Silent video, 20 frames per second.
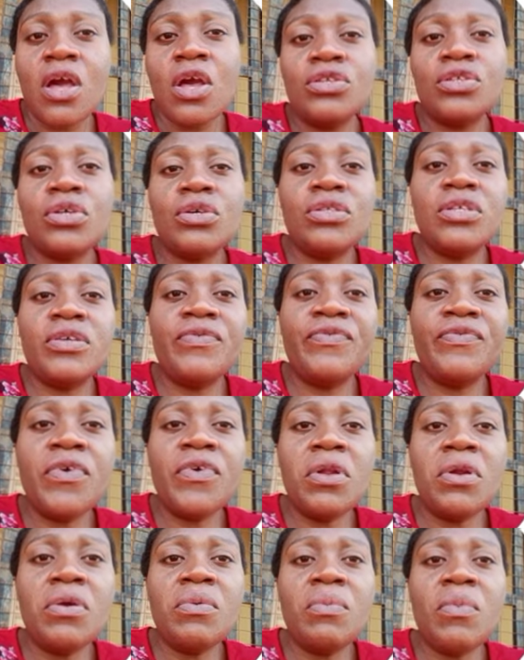So the
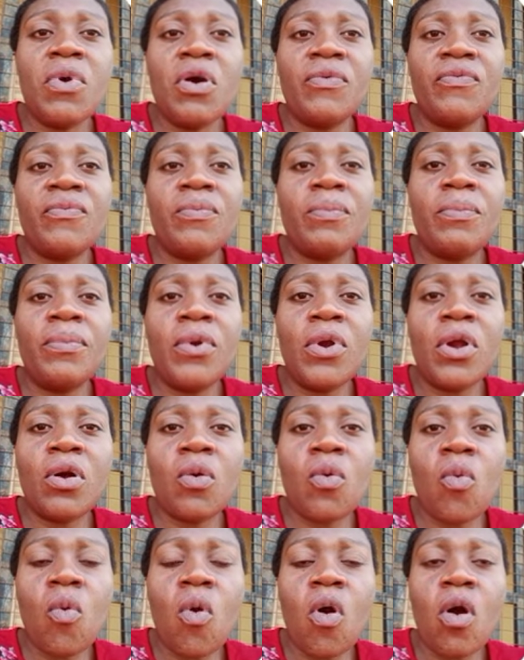volume of
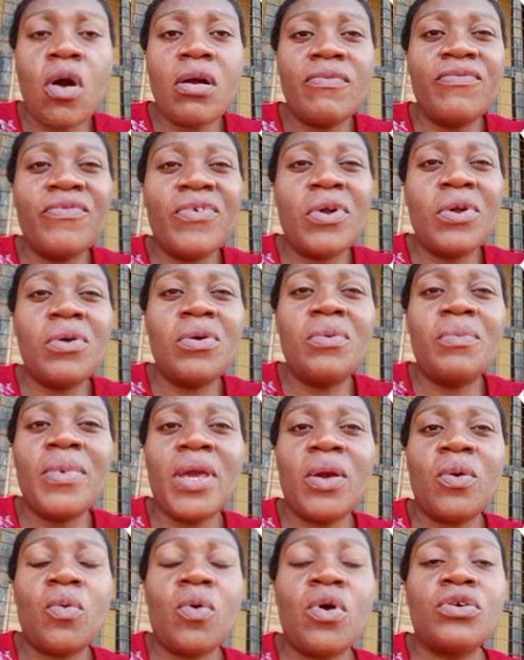block work, volume
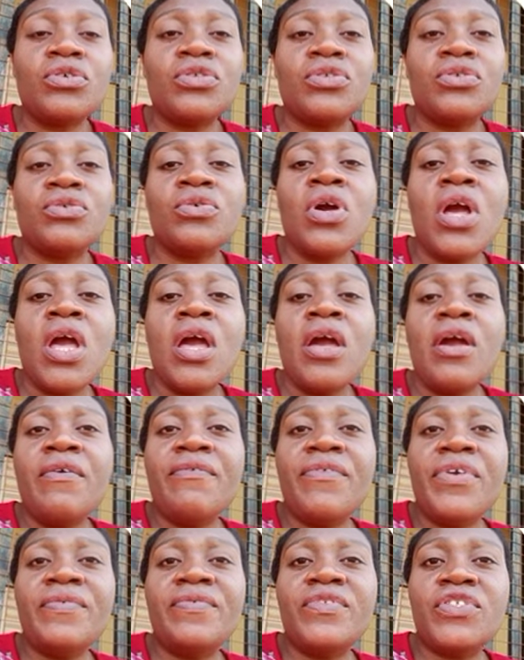equals to
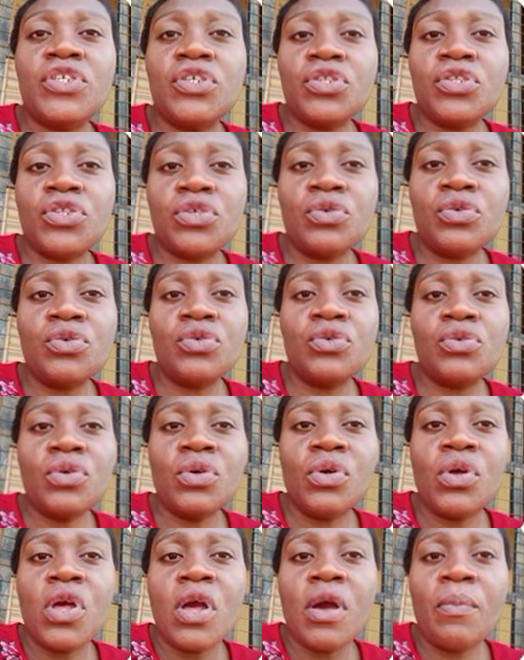
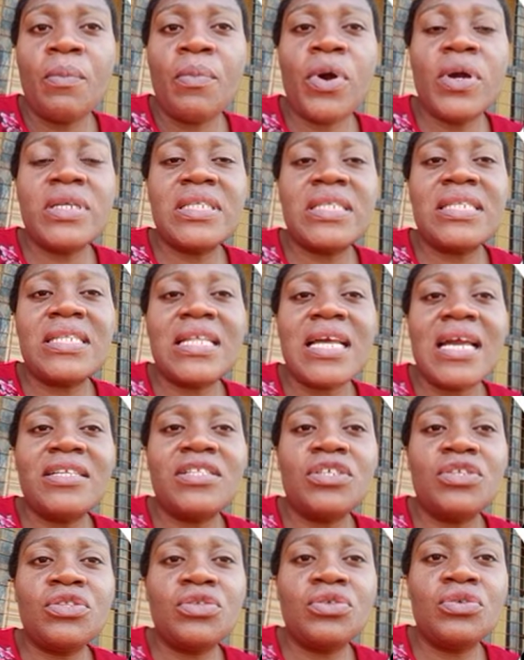
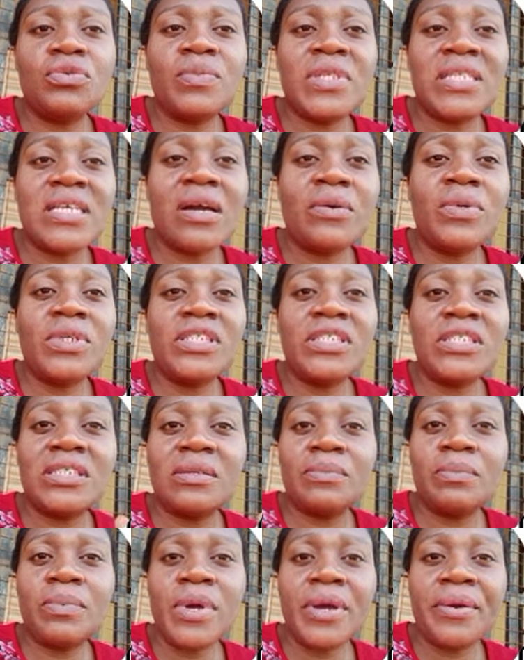52.92 meter, which is
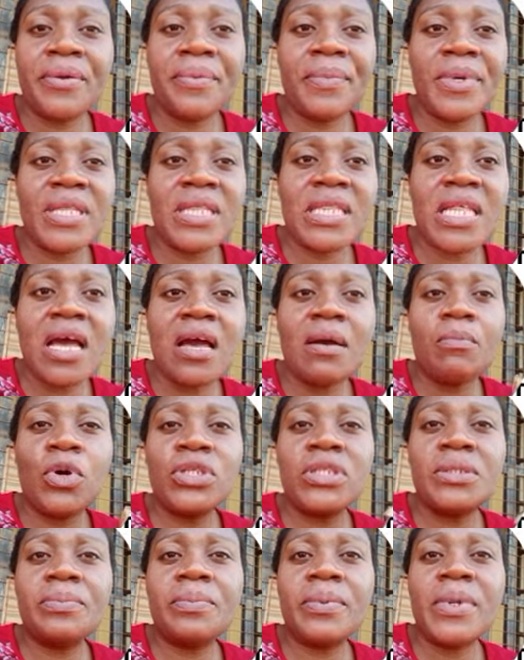the perimeter,
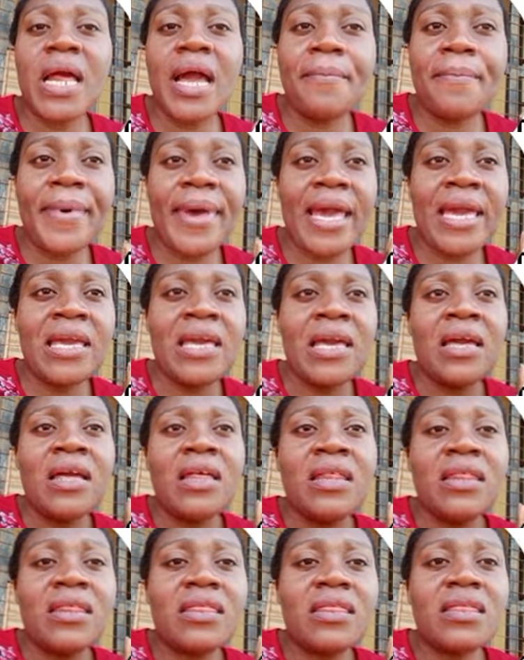multiplied by
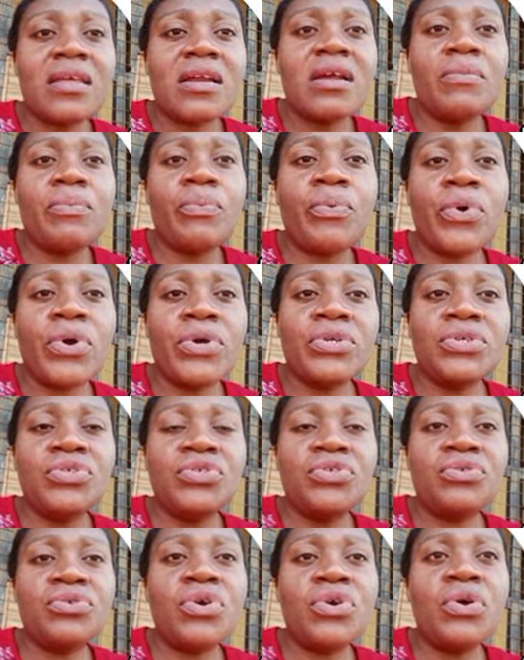
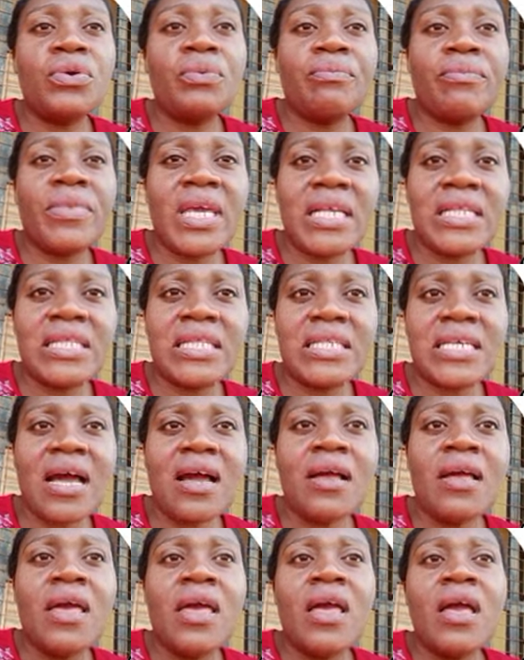3.0
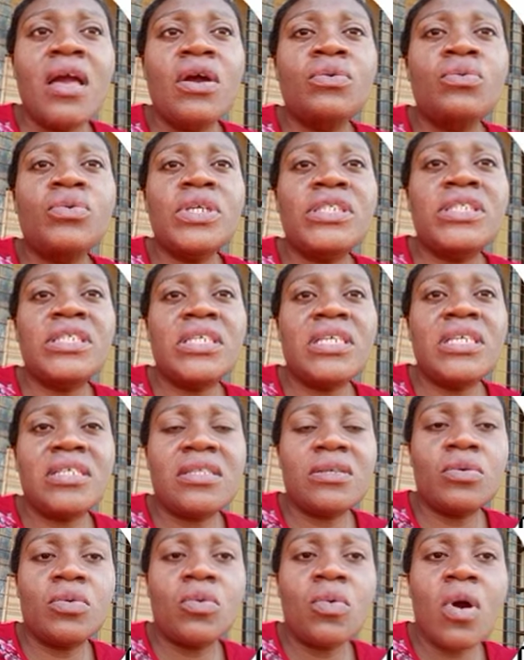meter, which
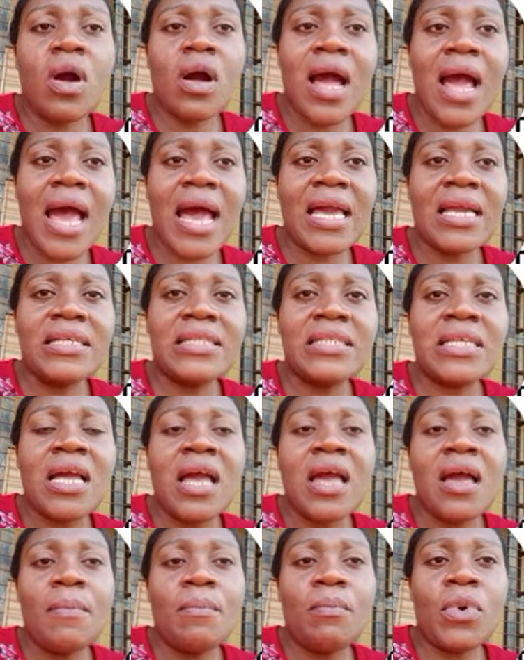is the wall height,
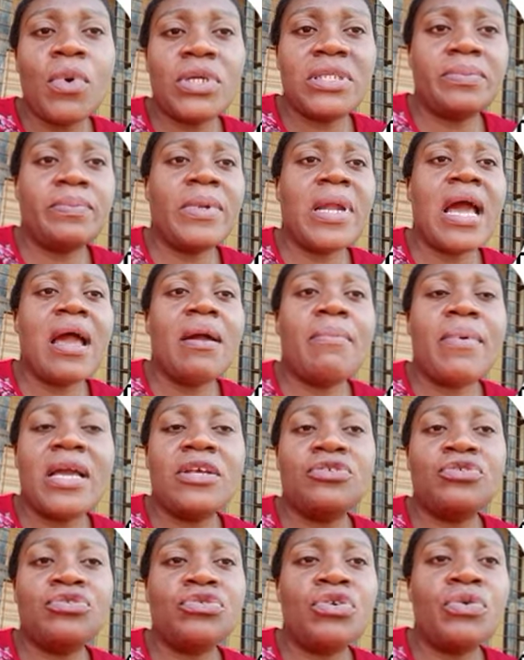multiplied
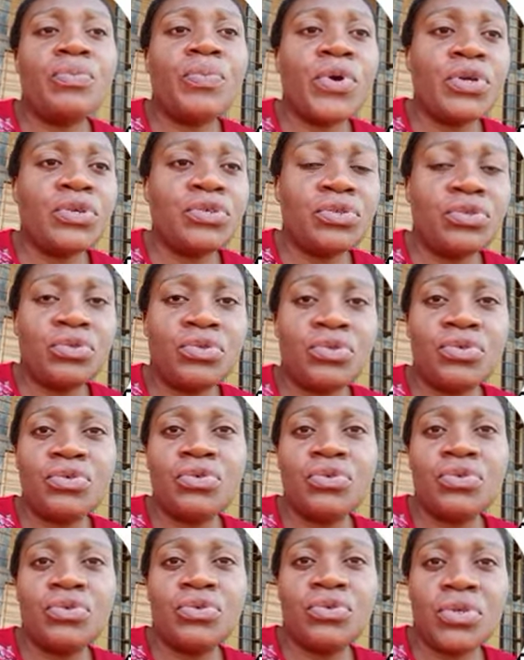by
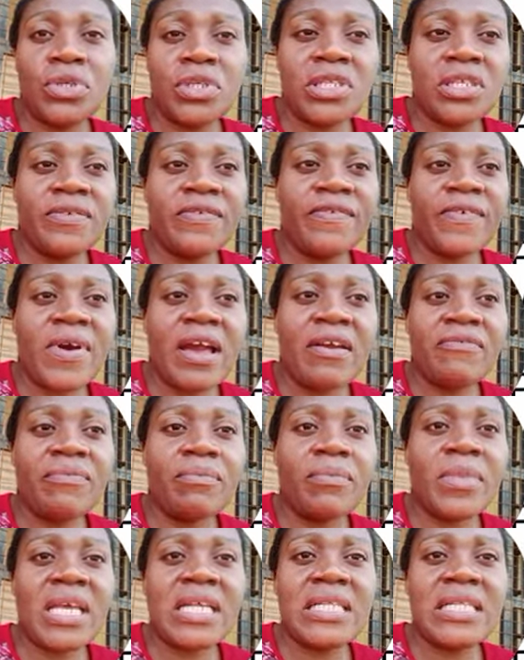0.225
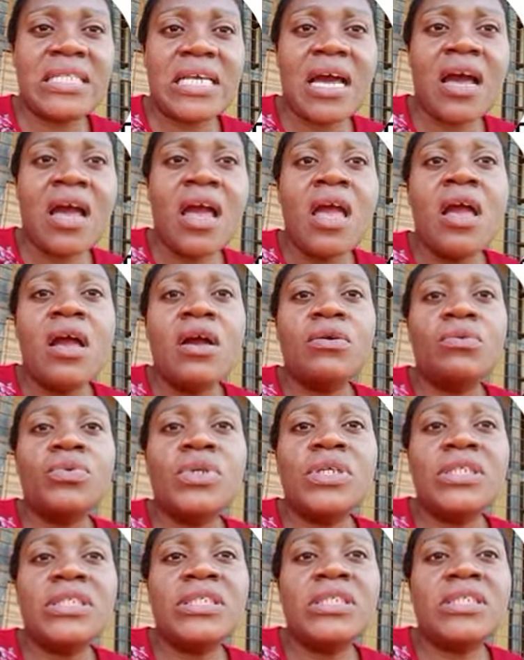meter,
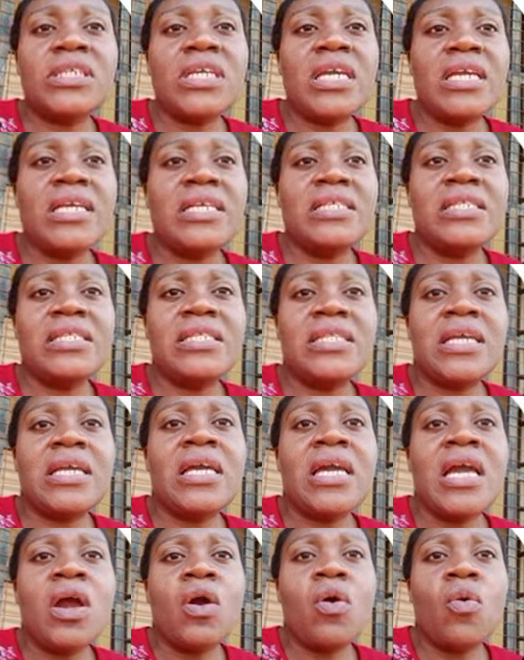which is
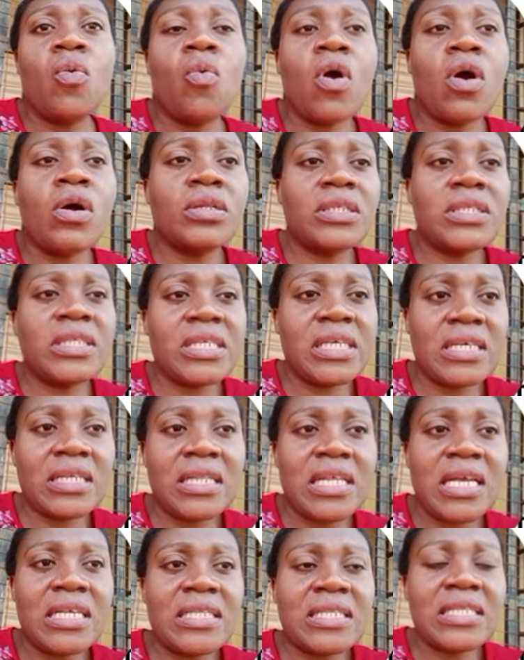the wall
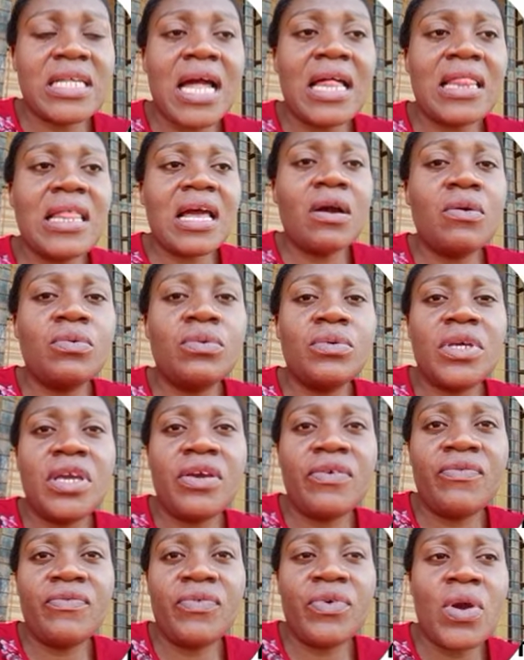thickness, and that will
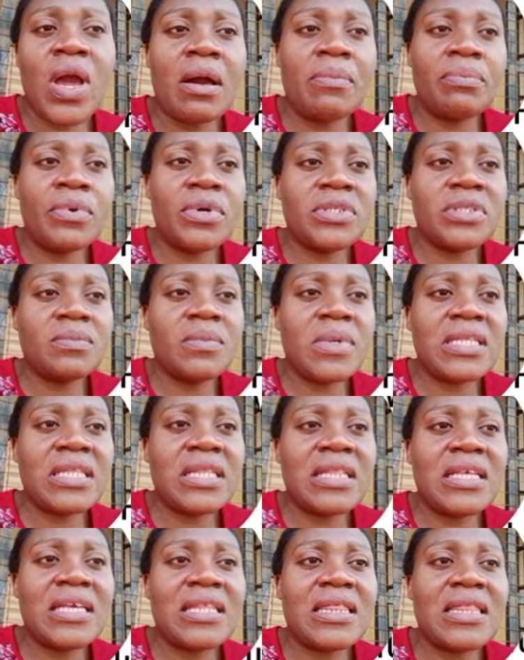give you
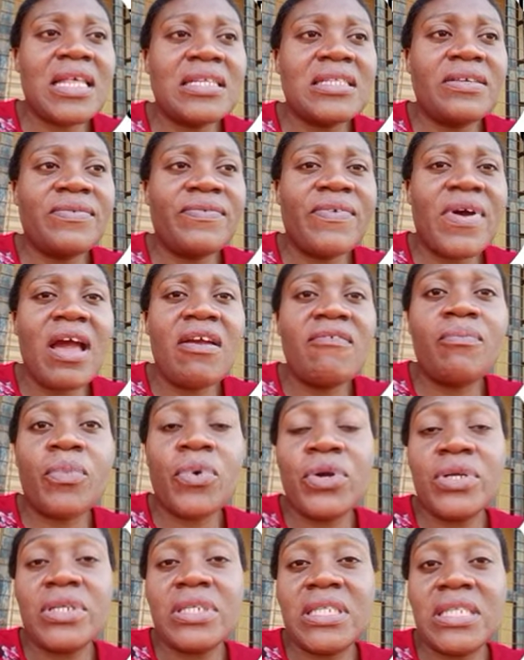approximately
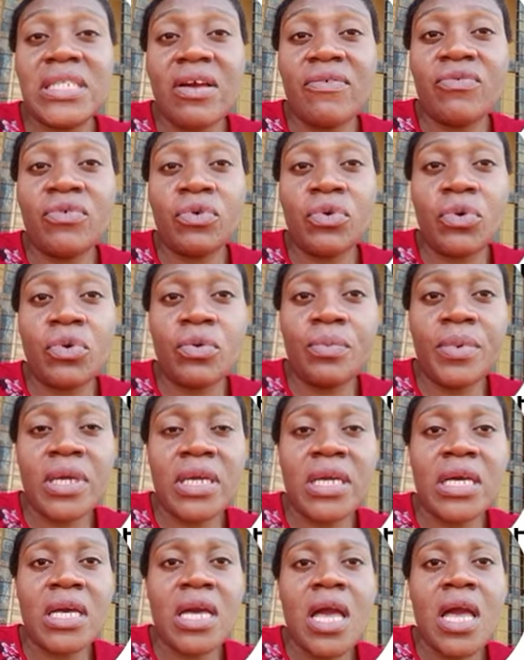35.7
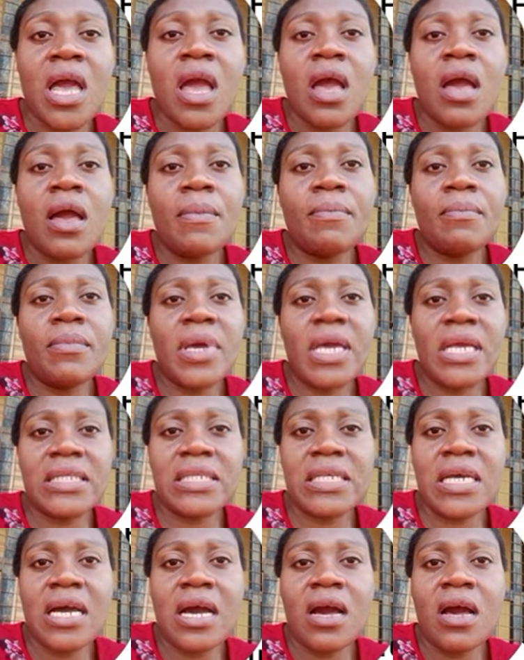cubic
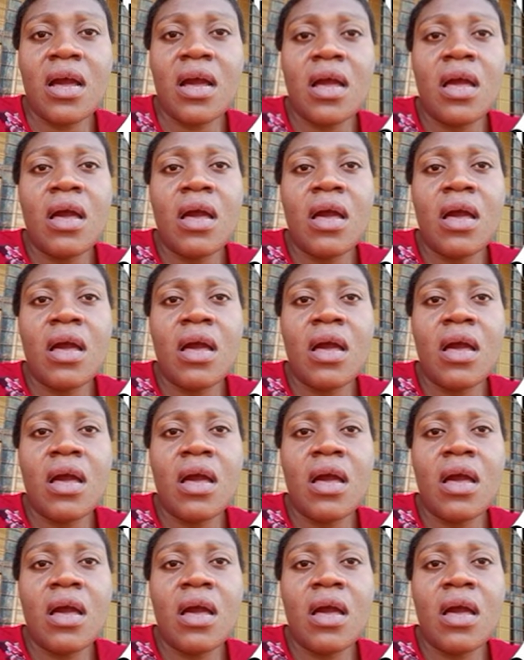meter.